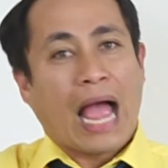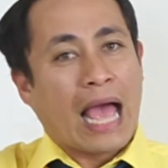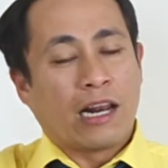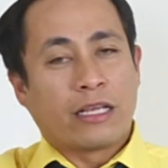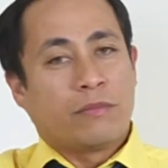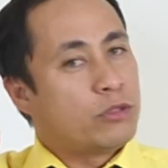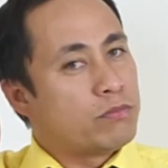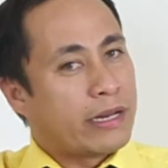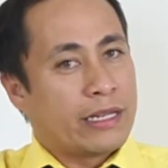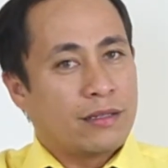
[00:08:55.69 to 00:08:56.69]
I'll give you
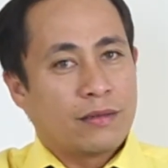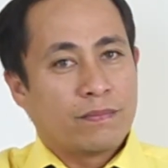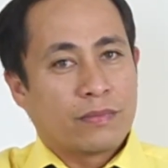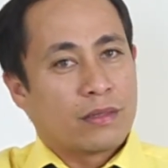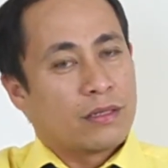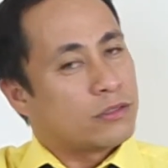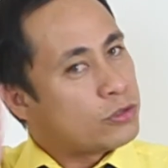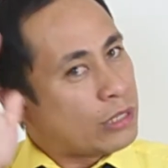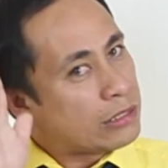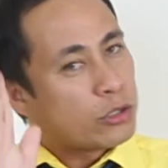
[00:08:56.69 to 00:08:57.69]
money.
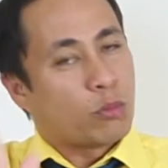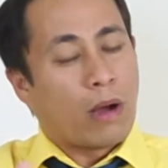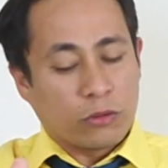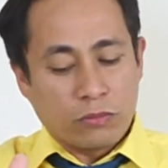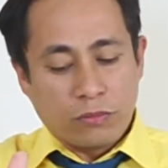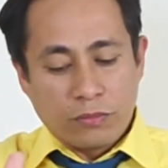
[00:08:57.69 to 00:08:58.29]
Shut your mouth.